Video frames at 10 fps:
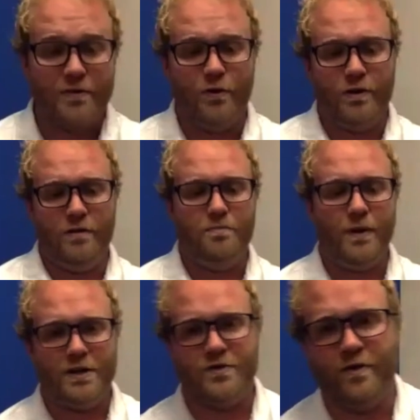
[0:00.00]
in a little
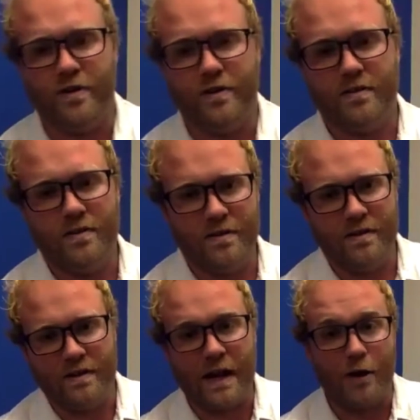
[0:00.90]
pitch for
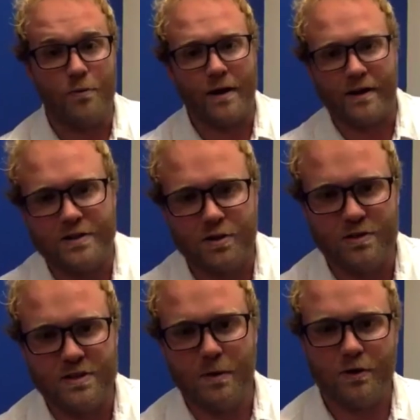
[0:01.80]
the chiropractic
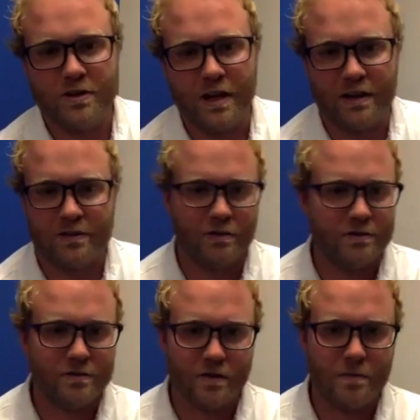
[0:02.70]
students about to take
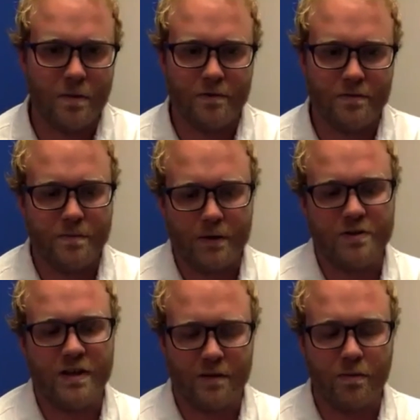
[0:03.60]

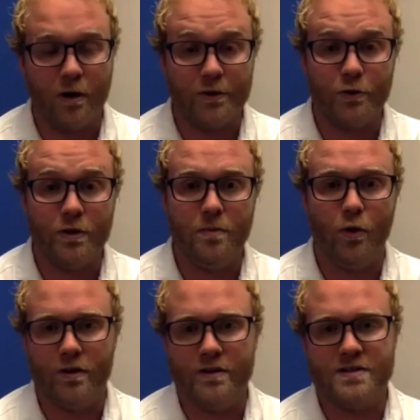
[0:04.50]
Part 3
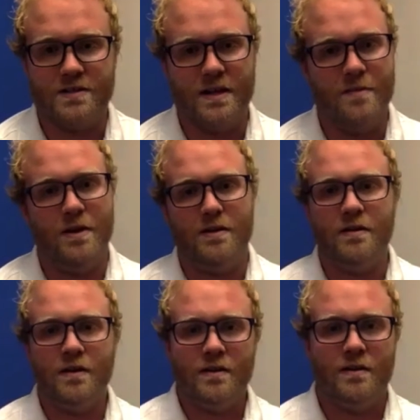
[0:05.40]
boards. I mean,
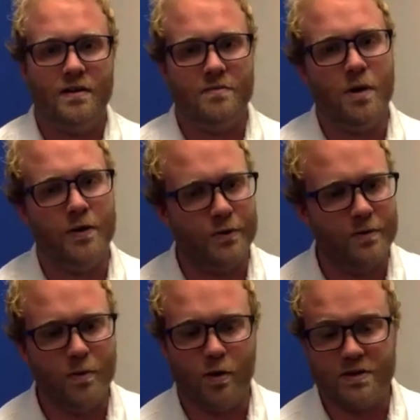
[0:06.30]
the Part 3
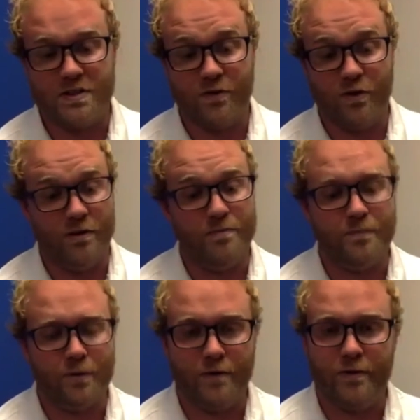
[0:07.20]
boards is full of
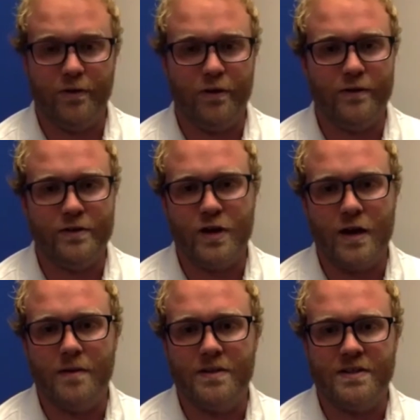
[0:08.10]
peripheral nerve
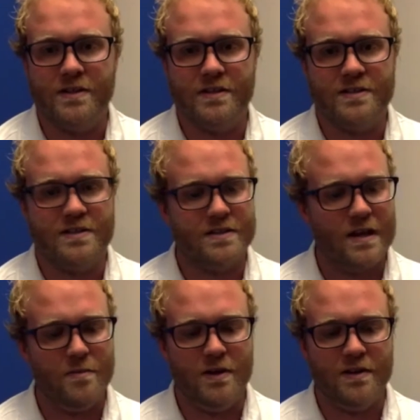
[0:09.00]
entrapments, and this is
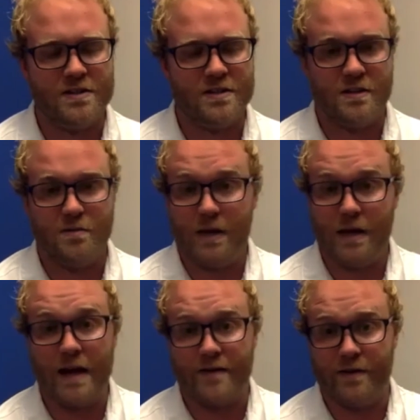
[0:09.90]
going to be a
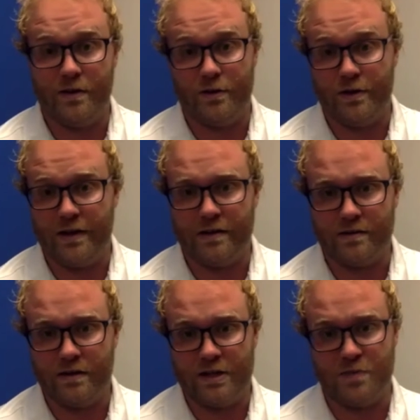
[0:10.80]
heck of a learning
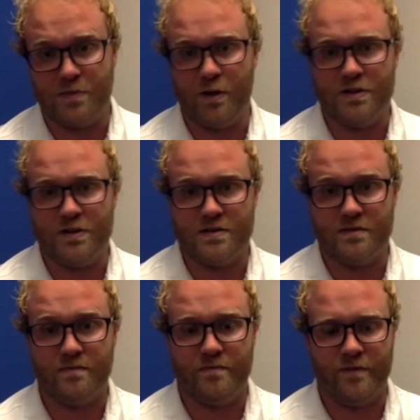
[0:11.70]
experience
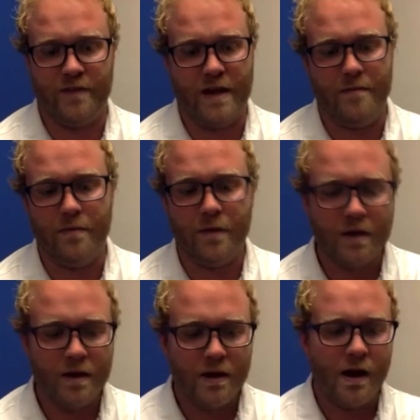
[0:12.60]
for them.
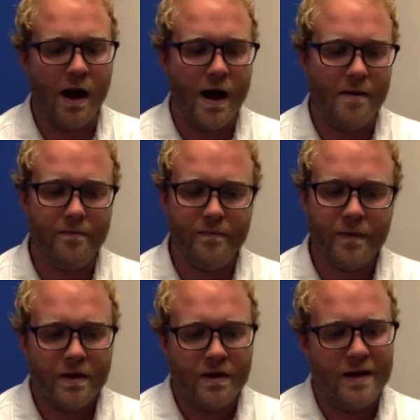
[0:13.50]

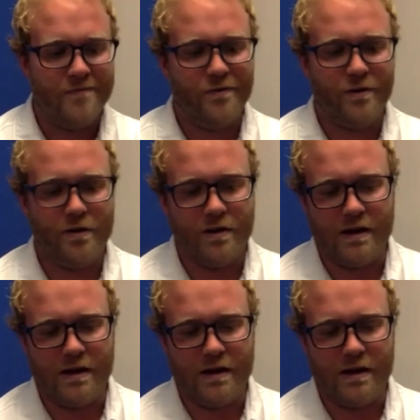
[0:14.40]
And for